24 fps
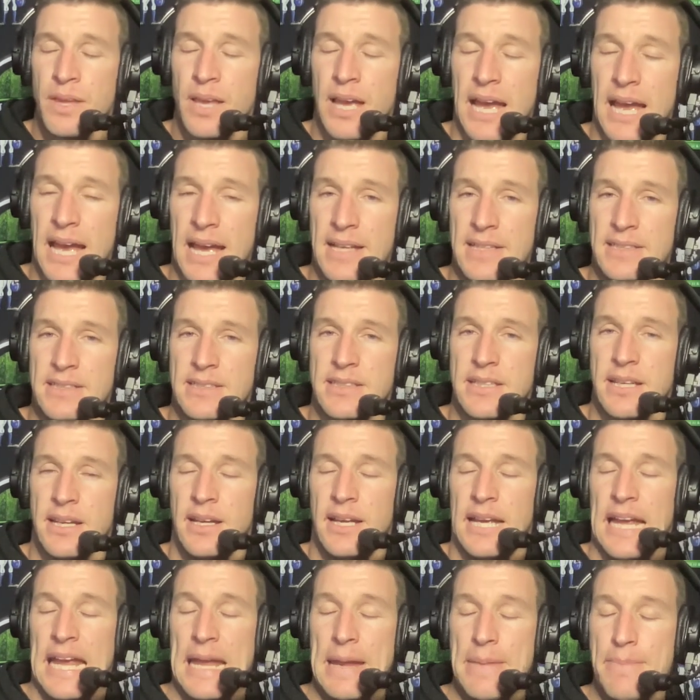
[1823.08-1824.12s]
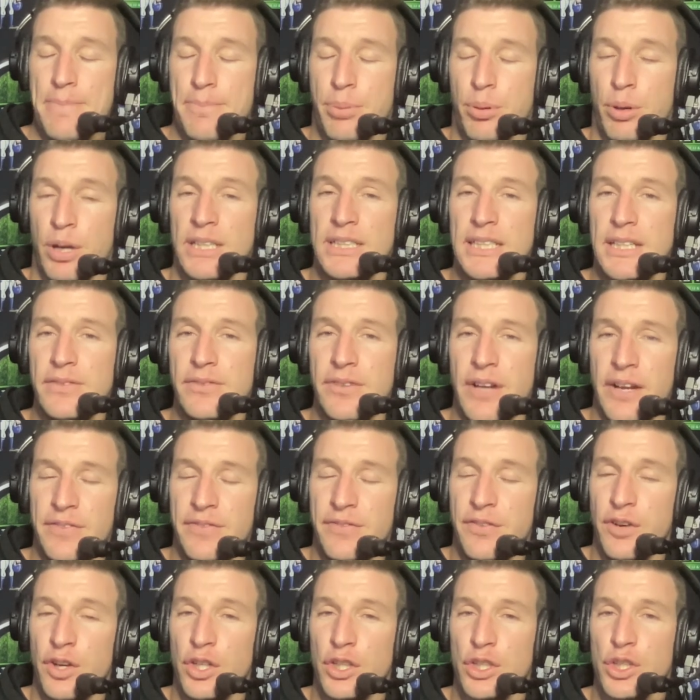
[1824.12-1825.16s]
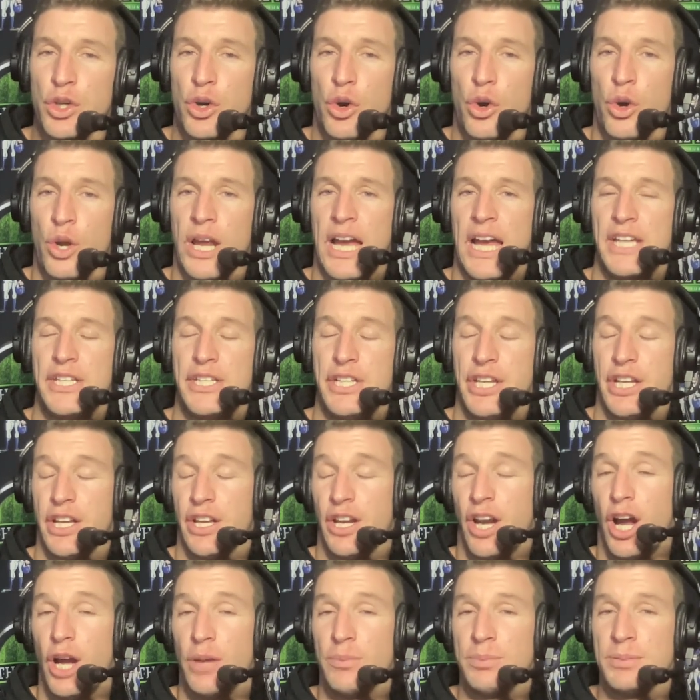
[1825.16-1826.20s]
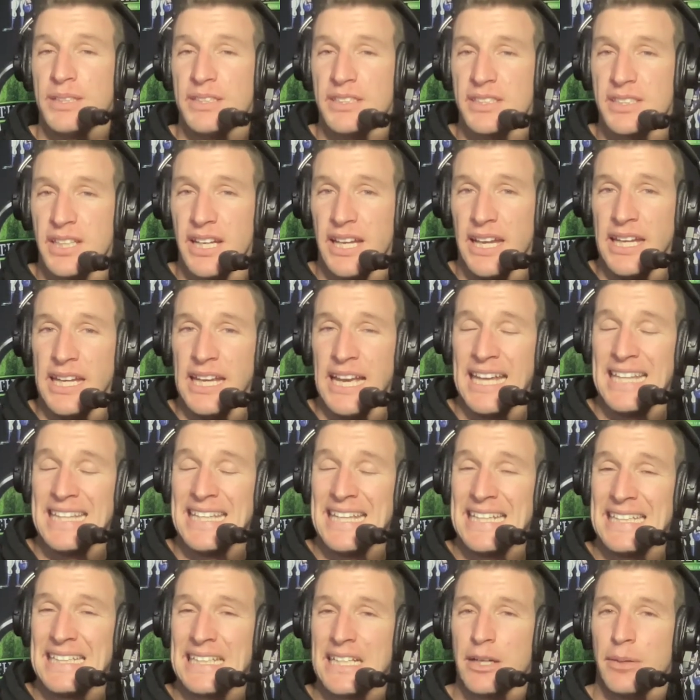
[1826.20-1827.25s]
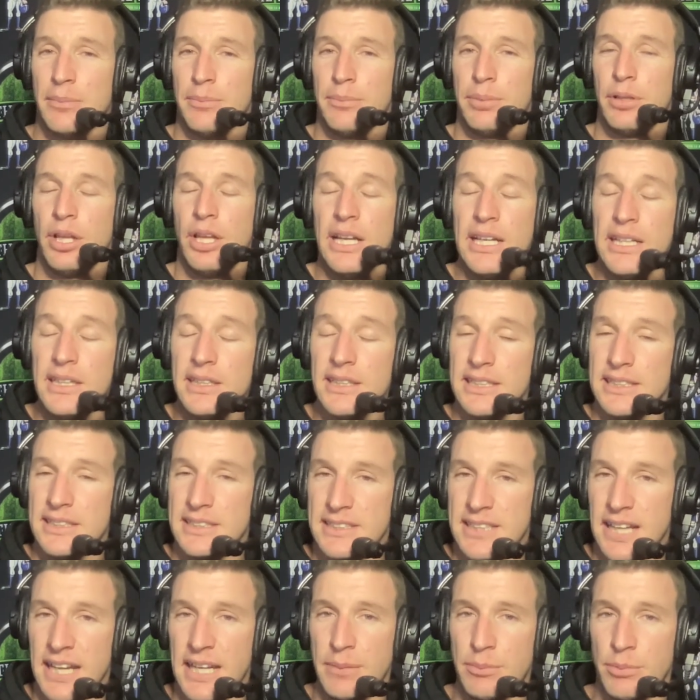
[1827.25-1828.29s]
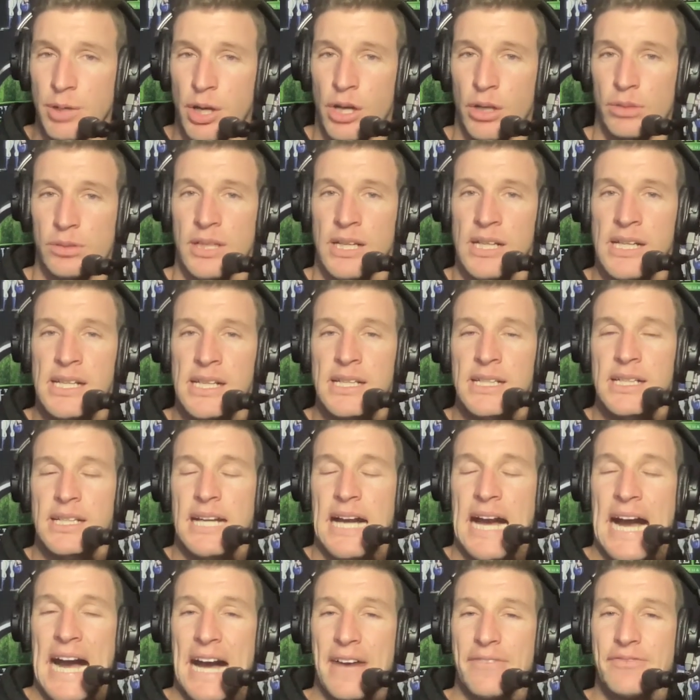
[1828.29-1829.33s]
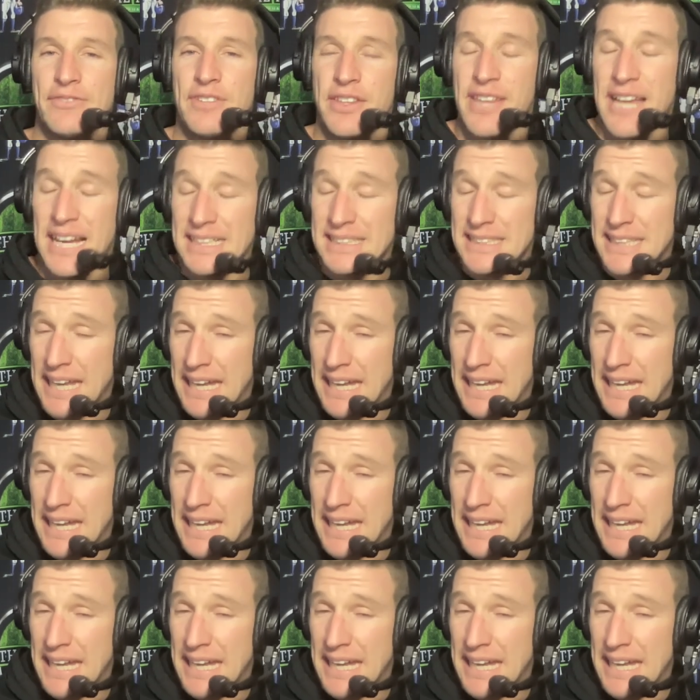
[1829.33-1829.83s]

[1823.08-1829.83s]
as impressive a first quarter as you could hope to see, and then completely steamrolled after that.